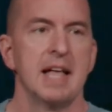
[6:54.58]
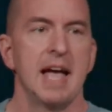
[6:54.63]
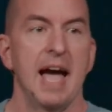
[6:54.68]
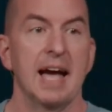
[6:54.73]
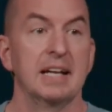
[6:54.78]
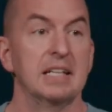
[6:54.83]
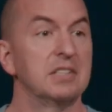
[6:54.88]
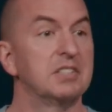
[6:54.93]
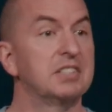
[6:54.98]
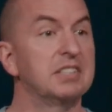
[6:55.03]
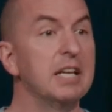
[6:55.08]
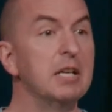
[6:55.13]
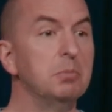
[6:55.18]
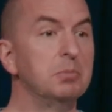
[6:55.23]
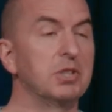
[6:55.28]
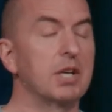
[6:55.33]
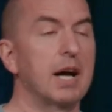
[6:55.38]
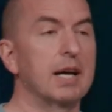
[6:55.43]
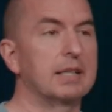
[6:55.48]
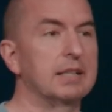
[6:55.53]
and it seems
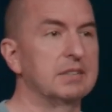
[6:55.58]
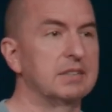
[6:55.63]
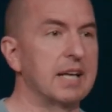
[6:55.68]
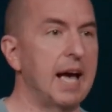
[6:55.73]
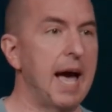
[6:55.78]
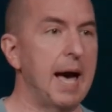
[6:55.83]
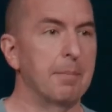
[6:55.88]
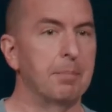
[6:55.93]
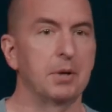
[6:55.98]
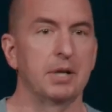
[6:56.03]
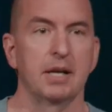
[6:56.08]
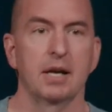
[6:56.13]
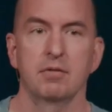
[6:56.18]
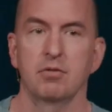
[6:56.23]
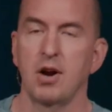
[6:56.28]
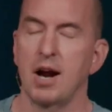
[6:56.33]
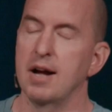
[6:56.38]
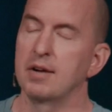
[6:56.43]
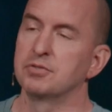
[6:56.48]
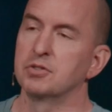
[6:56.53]
like it's a happily
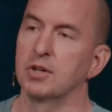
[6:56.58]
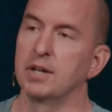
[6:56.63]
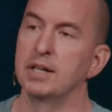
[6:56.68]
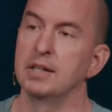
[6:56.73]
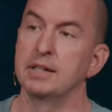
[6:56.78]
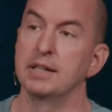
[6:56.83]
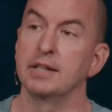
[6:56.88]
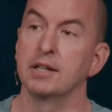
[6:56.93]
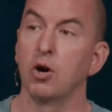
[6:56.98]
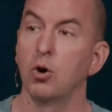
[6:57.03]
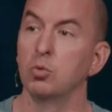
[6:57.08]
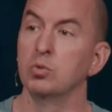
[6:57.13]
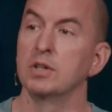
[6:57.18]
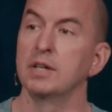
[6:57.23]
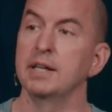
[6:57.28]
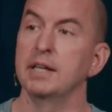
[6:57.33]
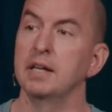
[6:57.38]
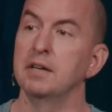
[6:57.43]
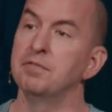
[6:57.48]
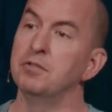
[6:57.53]
ever after ending.
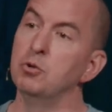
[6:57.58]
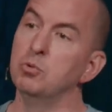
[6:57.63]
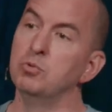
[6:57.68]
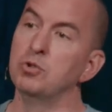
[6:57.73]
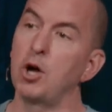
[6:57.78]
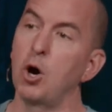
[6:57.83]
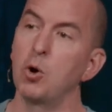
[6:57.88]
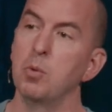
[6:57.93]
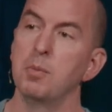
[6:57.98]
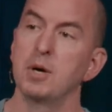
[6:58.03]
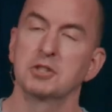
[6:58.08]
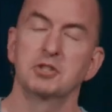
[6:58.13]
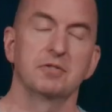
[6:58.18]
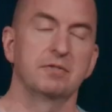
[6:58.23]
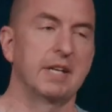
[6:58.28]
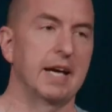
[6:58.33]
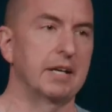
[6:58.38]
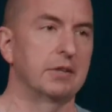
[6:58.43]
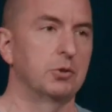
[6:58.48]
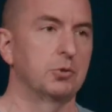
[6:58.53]
Only if you know much of
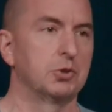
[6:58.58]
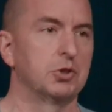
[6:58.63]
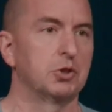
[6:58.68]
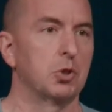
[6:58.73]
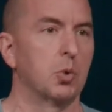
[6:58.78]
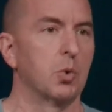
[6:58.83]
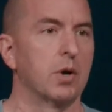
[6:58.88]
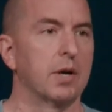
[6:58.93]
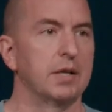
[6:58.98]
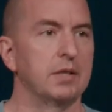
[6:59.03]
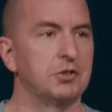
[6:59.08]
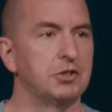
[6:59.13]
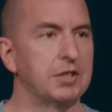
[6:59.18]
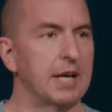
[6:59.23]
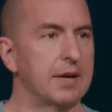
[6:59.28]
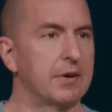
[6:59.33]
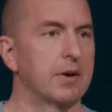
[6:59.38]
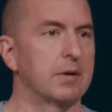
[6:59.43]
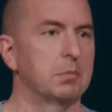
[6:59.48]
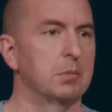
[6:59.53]
Daniel's story and
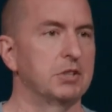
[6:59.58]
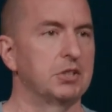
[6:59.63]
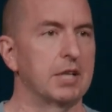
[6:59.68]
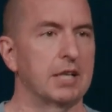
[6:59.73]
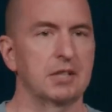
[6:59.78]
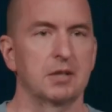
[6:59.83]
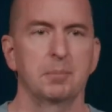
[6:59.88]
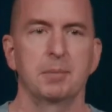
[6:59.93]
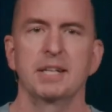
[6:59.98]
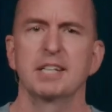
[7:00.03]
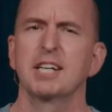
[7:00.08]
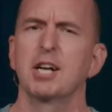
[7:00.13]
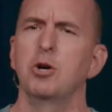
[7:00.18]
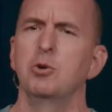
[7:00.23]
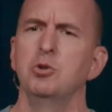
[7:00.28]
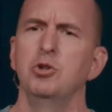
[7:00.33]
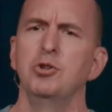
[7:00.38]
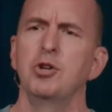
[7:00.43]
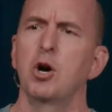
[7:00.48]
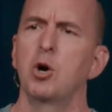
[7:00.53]
Shadrach, Meshach, and Abednego,
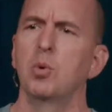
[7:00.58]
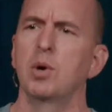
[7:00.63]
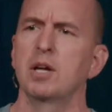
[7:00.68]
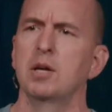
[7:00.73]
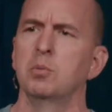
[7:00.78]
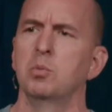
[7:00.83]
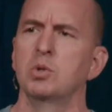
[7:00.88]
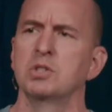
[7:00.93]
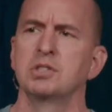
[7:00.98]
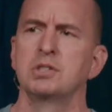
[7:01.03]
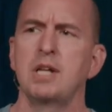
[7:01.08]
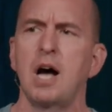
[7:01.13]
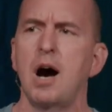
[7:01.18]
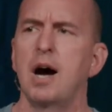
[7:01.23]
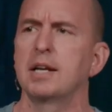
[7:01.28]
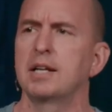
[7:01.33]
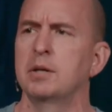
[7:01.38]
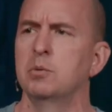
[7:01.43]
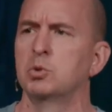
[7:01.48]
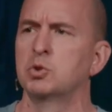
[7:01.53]
you know it was
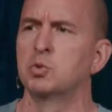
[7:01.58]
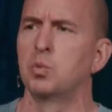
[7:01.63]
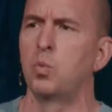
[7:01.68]
not. It was